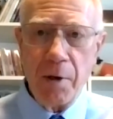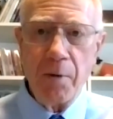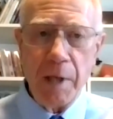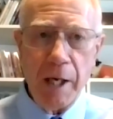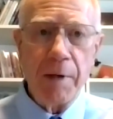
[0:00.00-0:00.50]

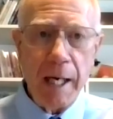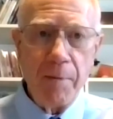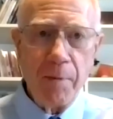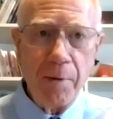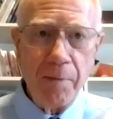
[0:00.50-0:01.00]
hotel type
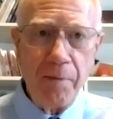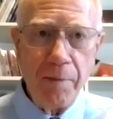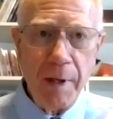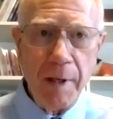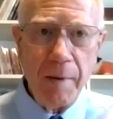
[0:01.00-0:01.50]
room,
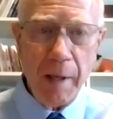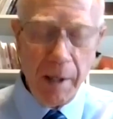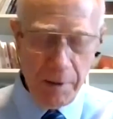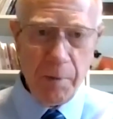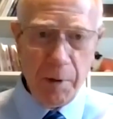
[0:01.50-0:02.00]

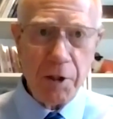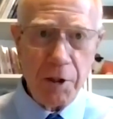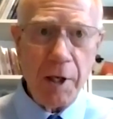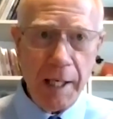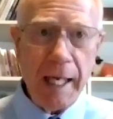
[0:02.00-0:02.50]
which is
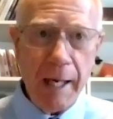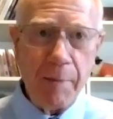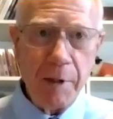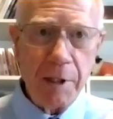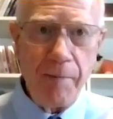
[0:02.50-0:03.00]
on the
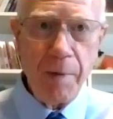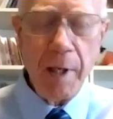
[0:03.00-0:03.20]
campus,